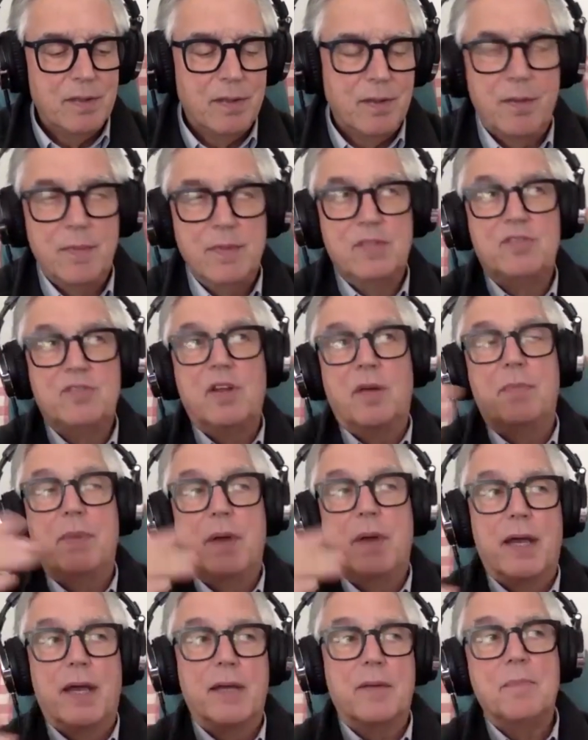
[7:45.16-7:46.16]
let me step
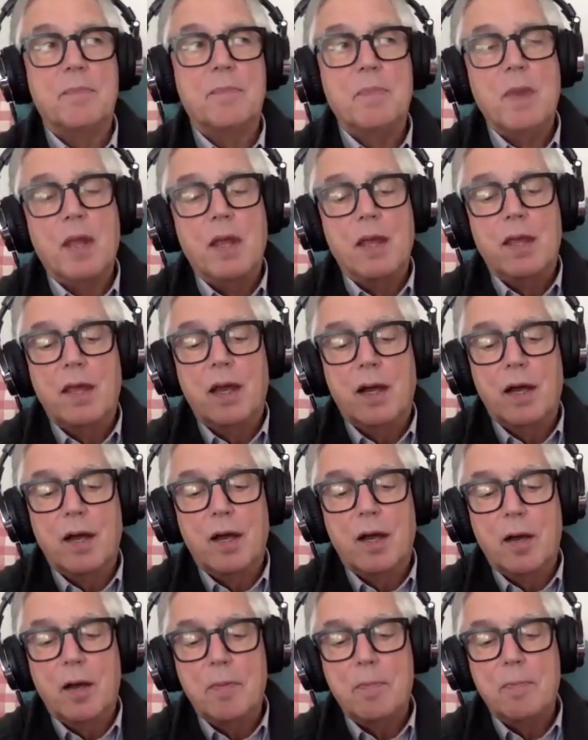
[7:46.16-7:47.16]
back.
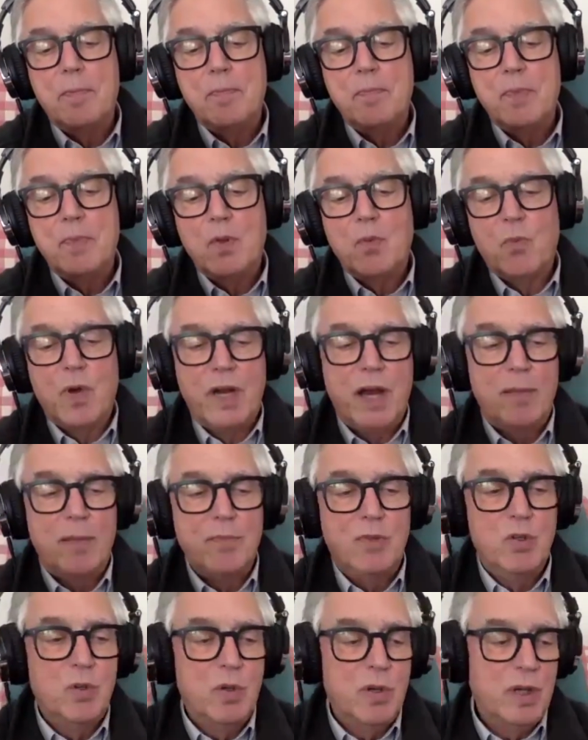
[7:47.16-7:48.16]
Uh, when
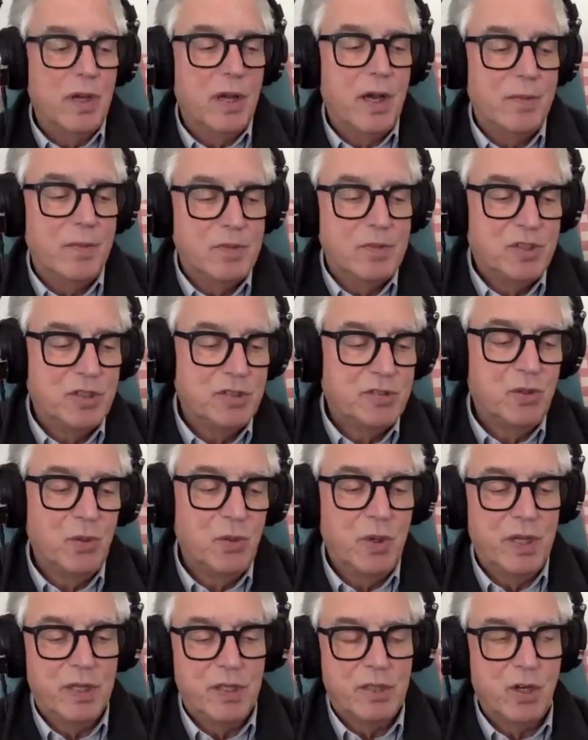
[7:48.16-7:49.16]
I'm doing, I was just
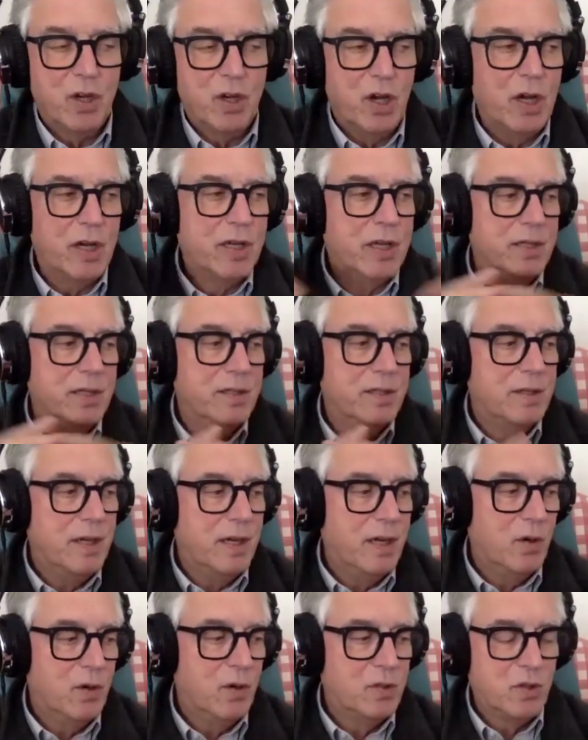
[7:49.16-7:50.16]
doing a talk in
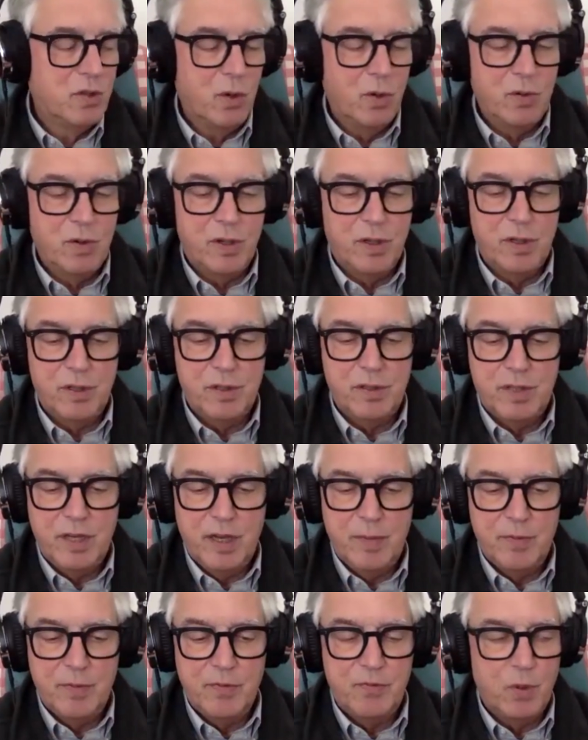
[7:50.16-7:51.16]
Arizona
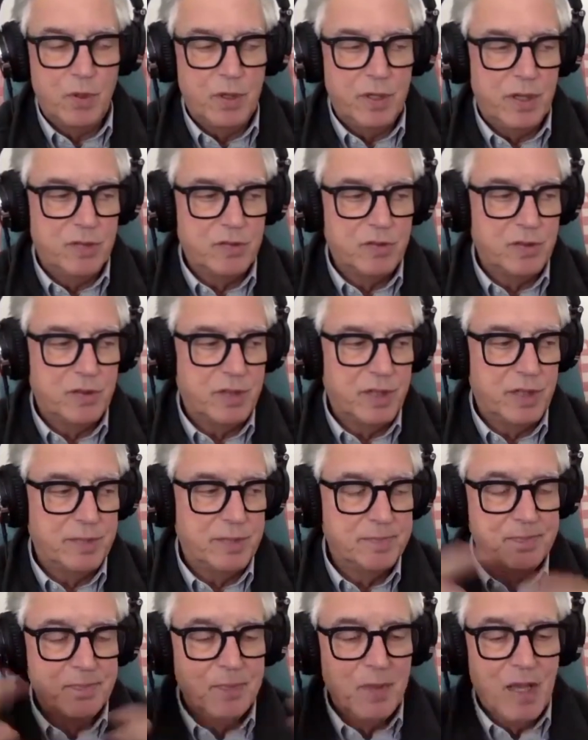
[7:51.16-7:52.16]
day before yesterday,
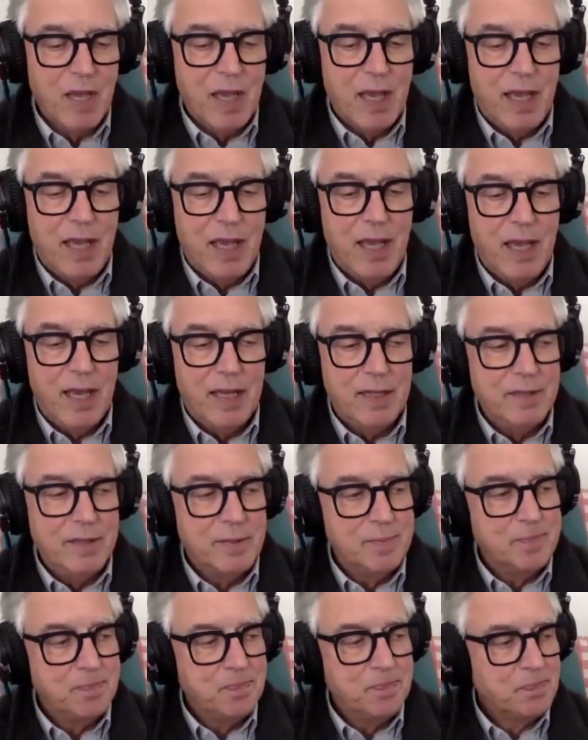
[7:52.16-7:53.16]
and